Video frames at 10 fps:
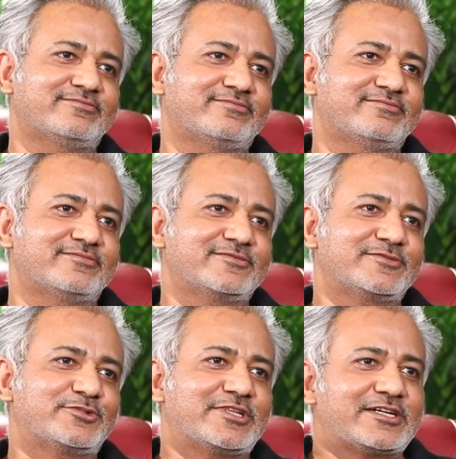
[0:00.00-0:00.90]
No.
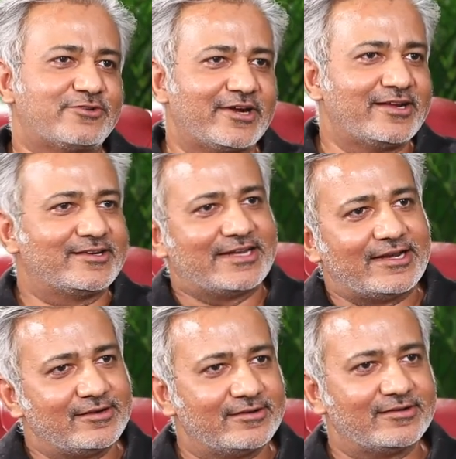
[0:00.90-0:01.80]
So that's what I
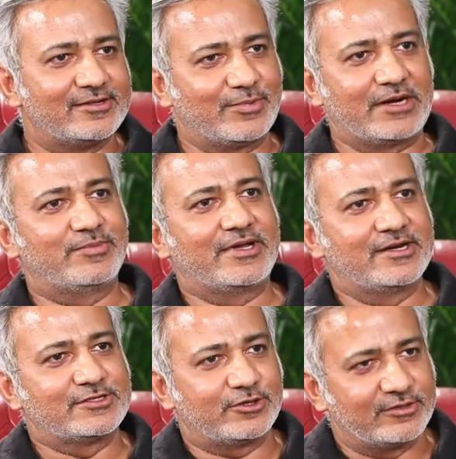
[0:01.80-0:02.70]
tell the pet
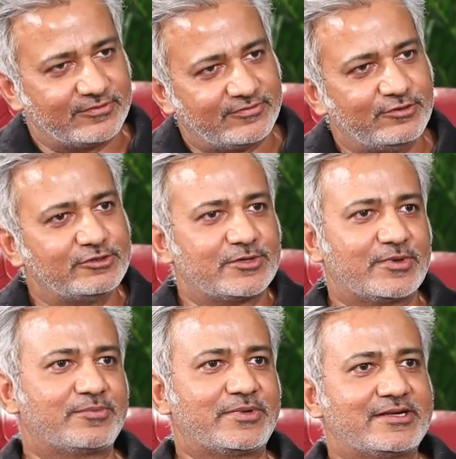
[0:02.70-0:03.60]
parents or the future
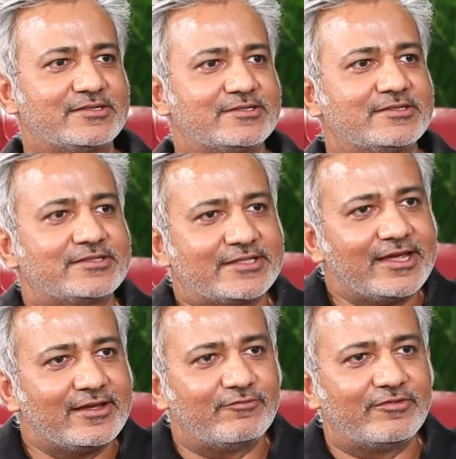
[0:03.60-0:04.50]
pet parents.
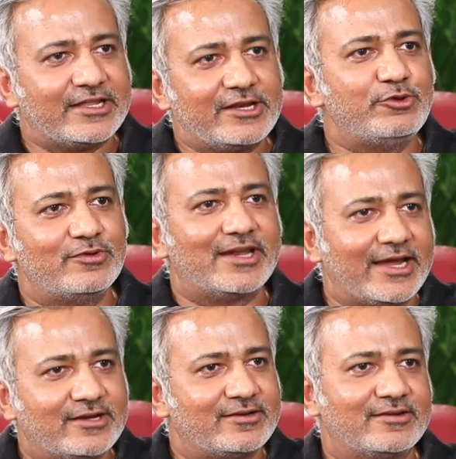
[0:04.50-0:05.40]
Think whether you will
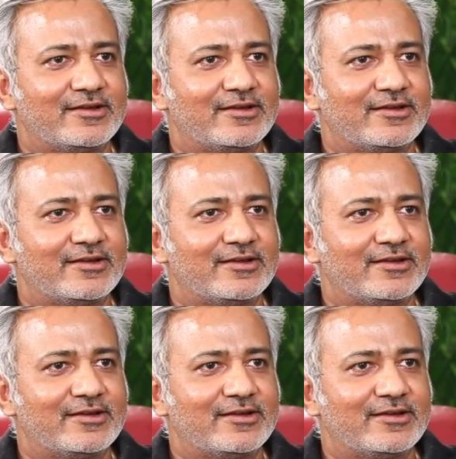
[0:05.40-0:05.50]
like,